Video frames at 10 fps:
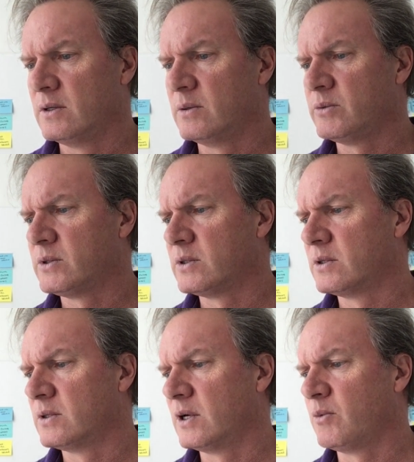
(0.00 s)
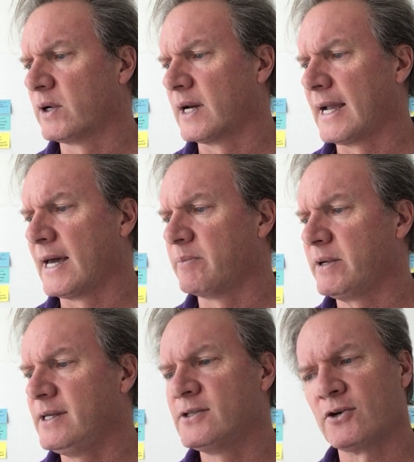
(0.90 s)
Oops. Oh, we're going to add a
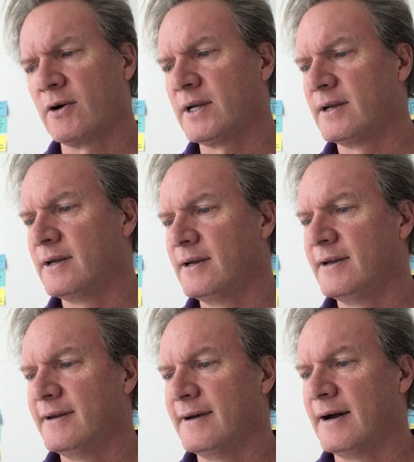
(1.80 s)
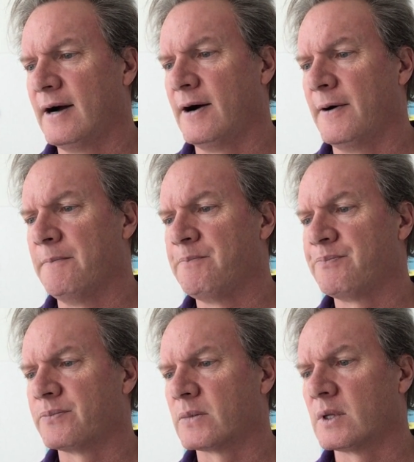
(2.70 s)
piece, sorry. And
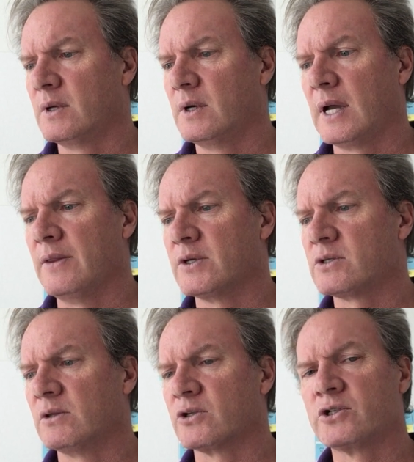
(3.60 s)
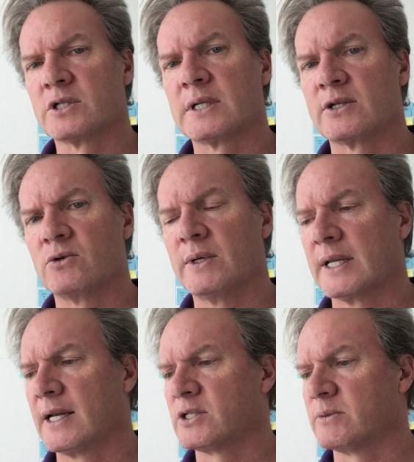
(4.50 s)
this looks just like doing
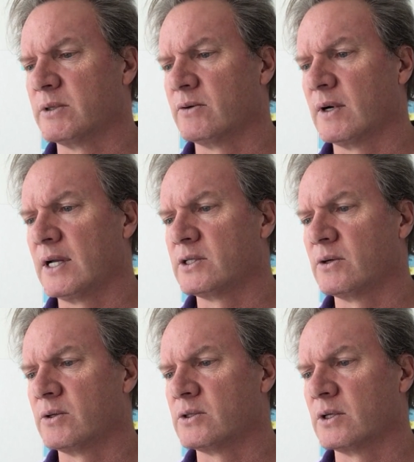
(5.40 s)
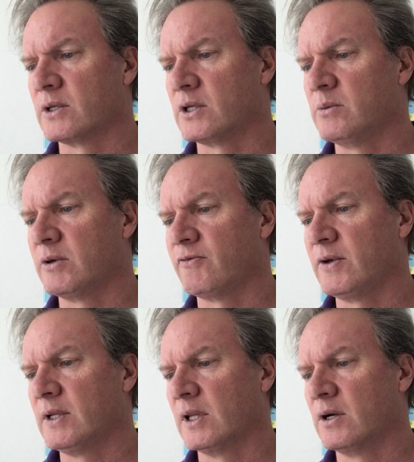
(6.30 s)
an estimate, right? So it's a cubic
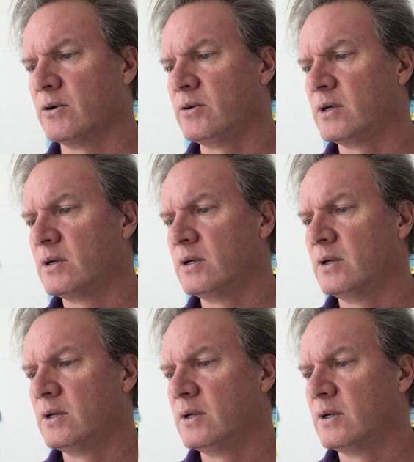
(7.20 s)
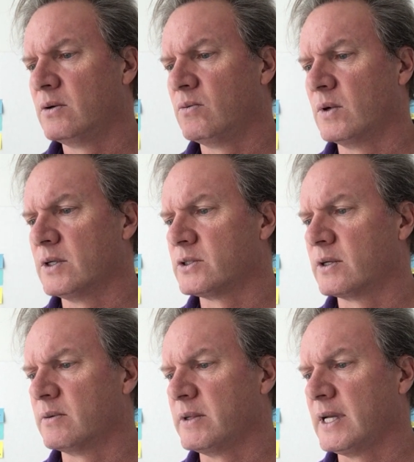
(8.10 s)
feet load was
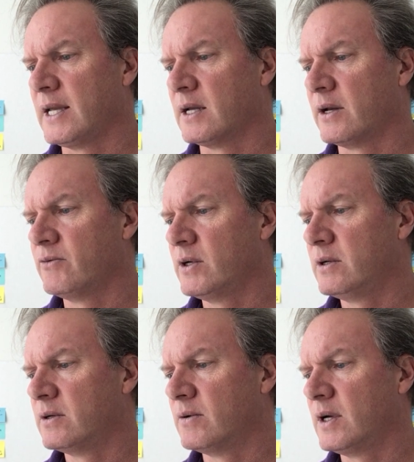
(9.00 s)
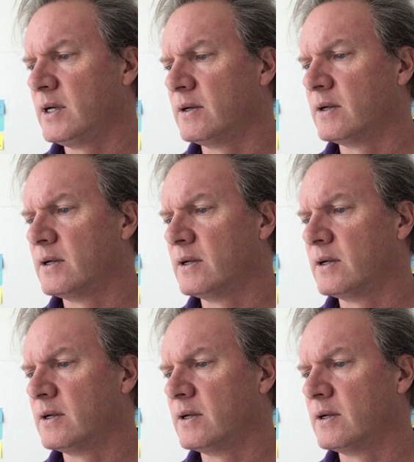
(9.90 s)
going to be 800, right?